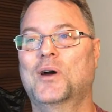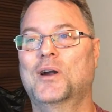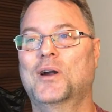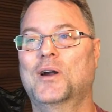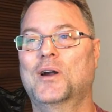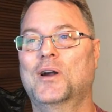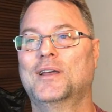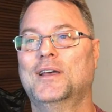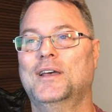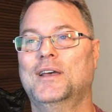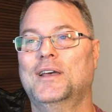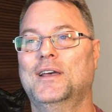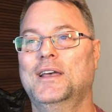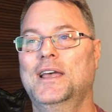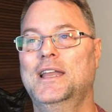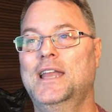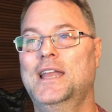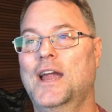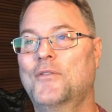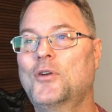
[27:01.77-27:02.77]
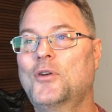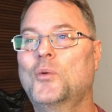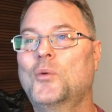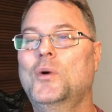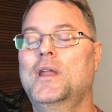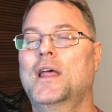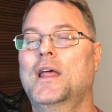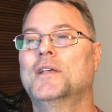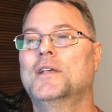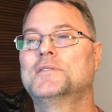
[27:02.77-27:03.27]
that I'm in
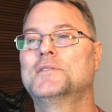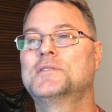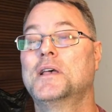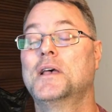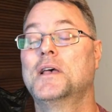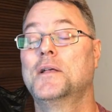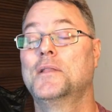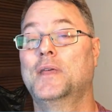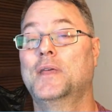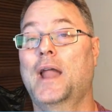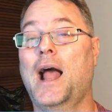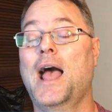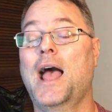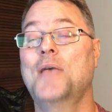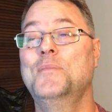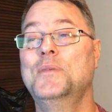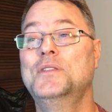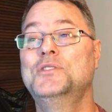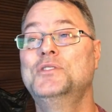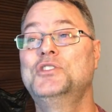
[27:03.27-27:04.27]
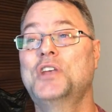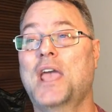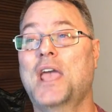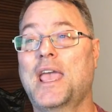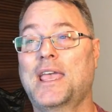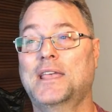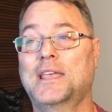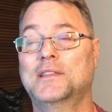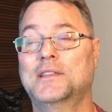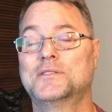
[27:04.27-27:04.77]
chains for Christ.
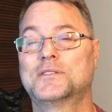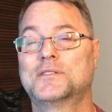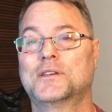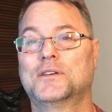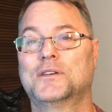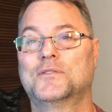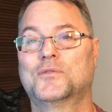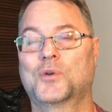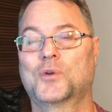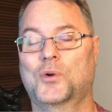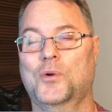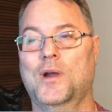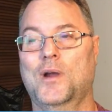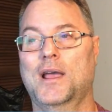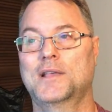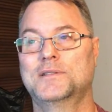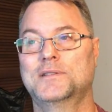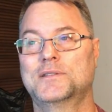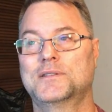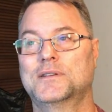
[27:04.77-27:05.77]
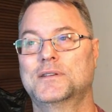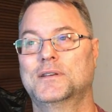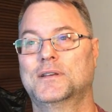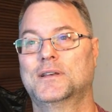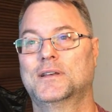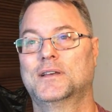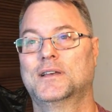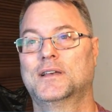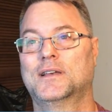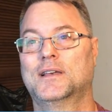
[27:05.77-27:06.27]
And because of my
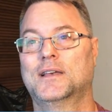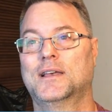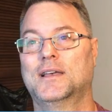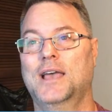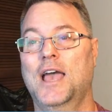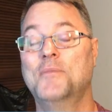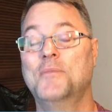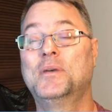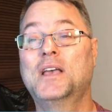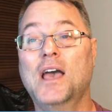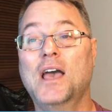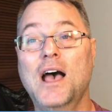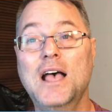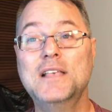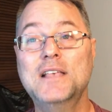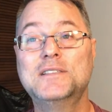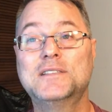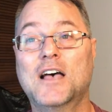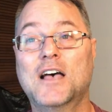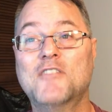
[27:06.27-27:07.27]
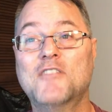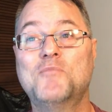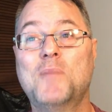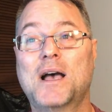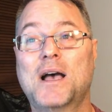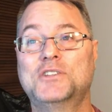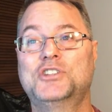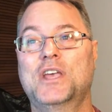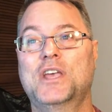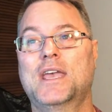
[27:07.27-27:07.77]
chains, most of the
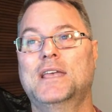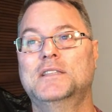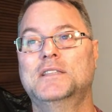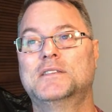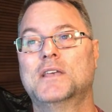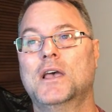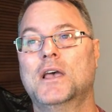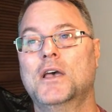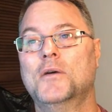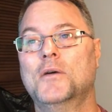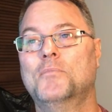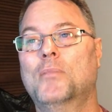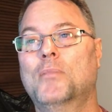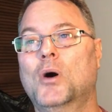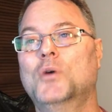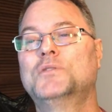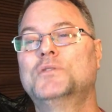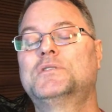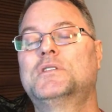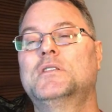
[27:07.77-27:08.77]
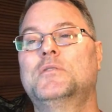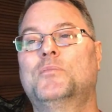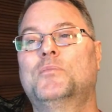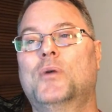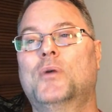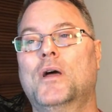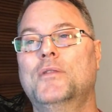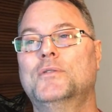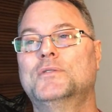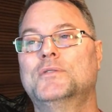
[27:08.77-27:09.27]
brothers and sisters have become
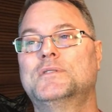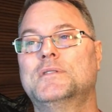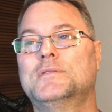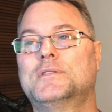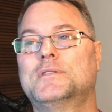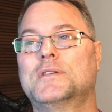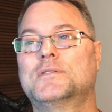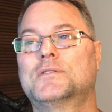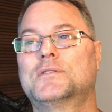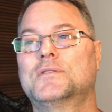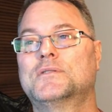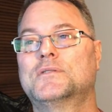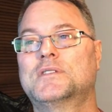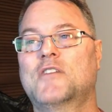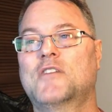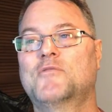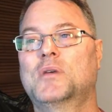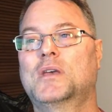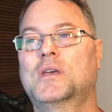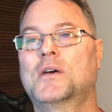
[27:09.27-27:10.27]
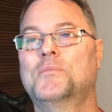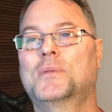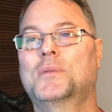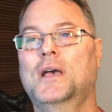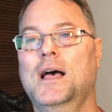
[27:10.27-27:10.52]
confident in the Lord,